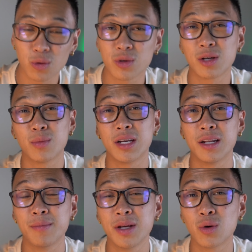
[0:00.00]
or someone in
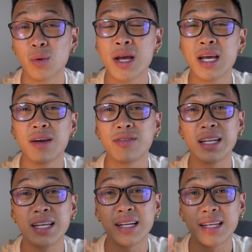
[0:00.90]
the middle, if they
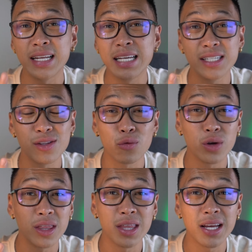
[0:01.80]
did these
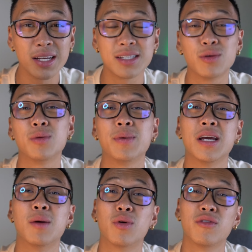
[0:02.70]
three things, they would be
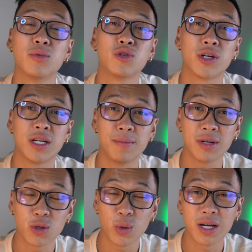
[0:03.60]
a profitable trader
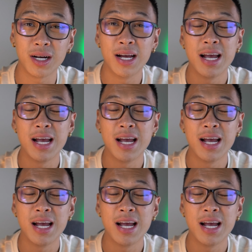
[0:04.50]
much quicker